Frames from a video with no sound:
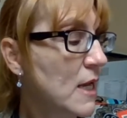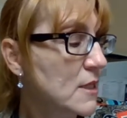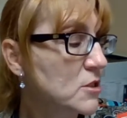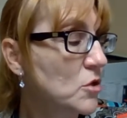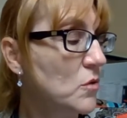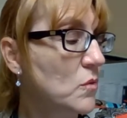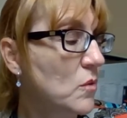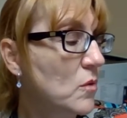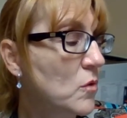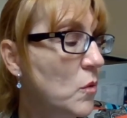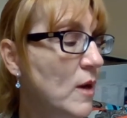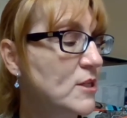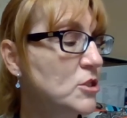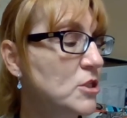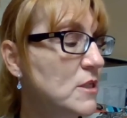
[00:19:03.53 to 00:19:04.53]
So,
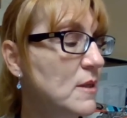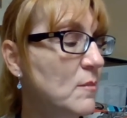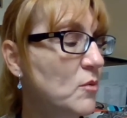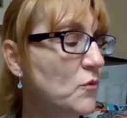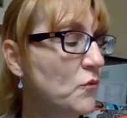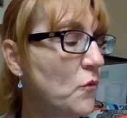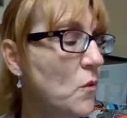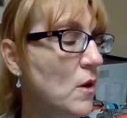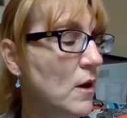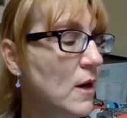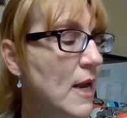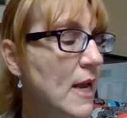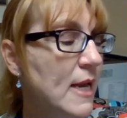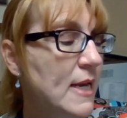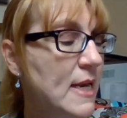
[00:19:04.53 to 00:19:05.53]
question number 4.
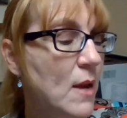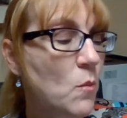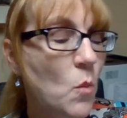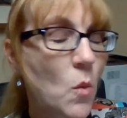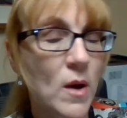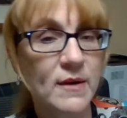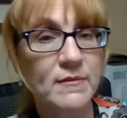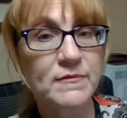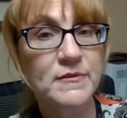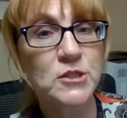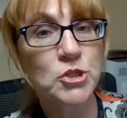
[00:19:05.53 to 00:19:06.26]
Name one of